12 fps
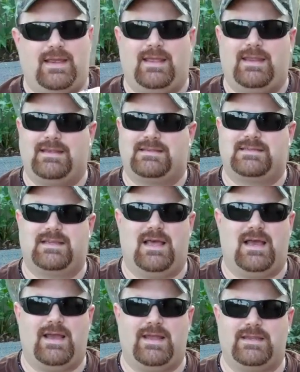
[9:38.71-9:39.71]
and its
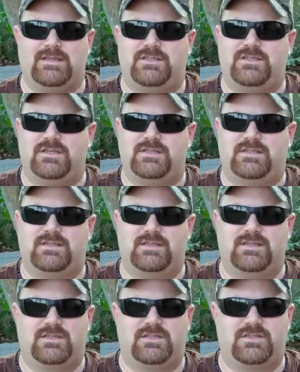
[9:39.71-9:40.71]
slide is just
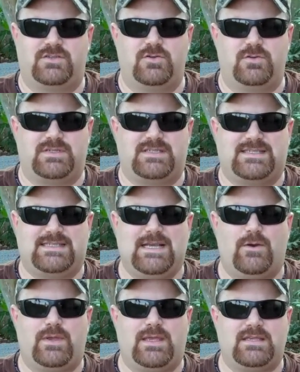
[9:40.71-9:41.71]

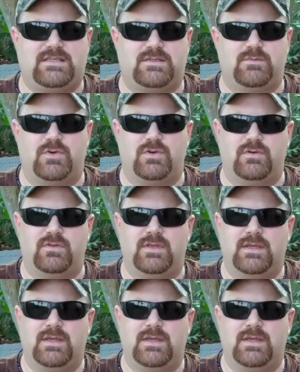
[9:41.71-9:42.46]
silky smooth